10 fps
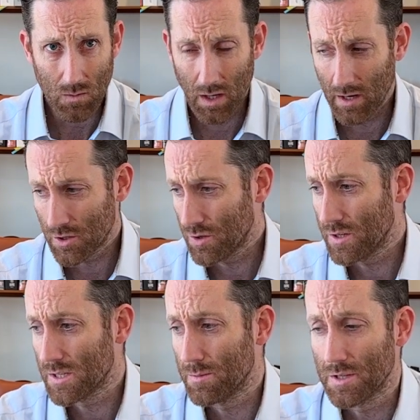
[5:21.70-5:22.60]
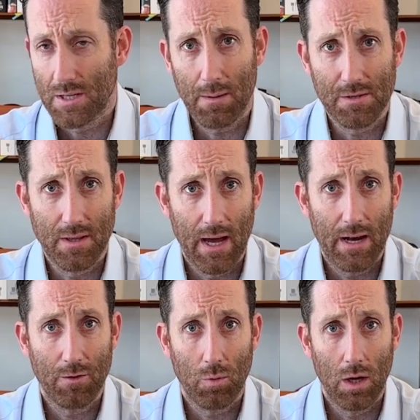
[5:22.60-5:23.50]
and I'll show you some of the steps in
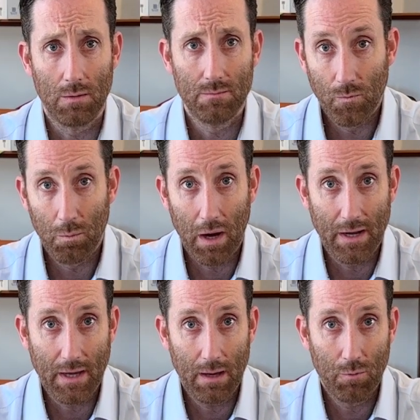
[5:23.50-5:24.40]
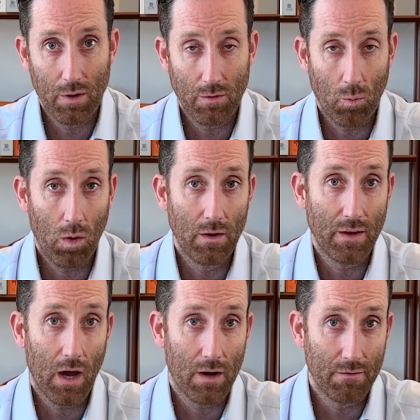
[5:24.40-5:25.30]
that as well. The body it came with was
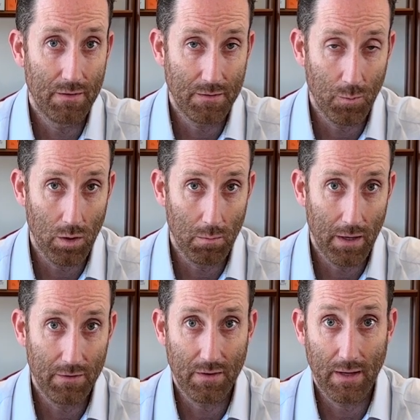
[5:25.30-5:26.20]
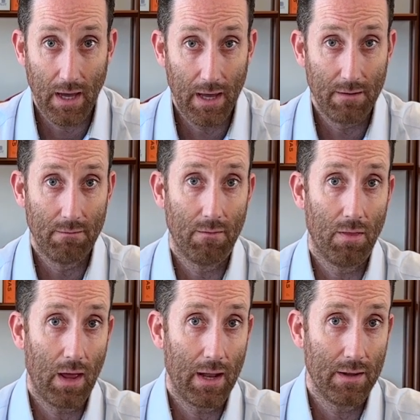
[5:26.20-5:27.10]
a 150 wheelbase. Again,
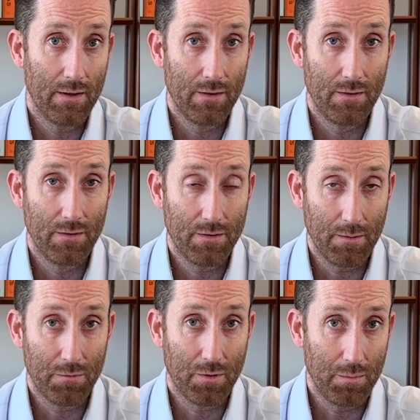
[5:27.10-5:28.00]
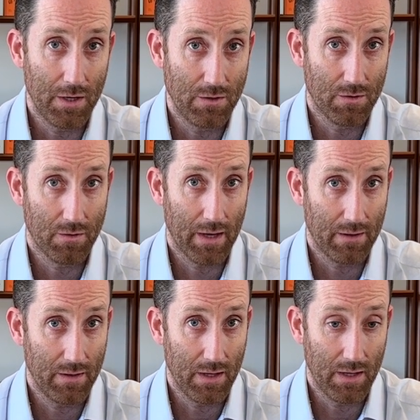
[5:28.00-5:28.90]
that seems to be just like
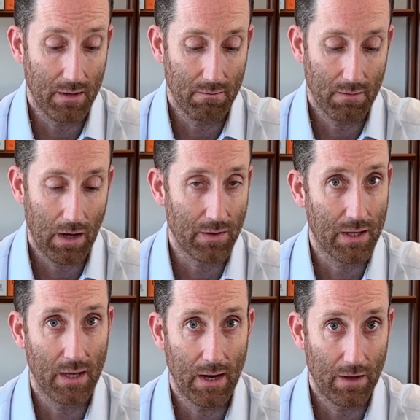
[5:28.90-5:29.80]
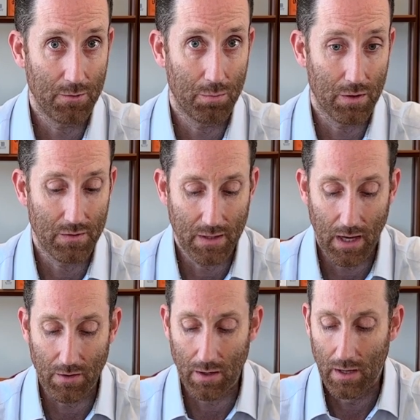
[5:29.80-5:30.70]
how the kit has you put it
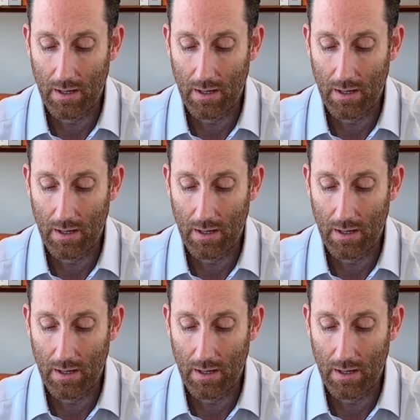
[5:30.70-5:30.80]
together.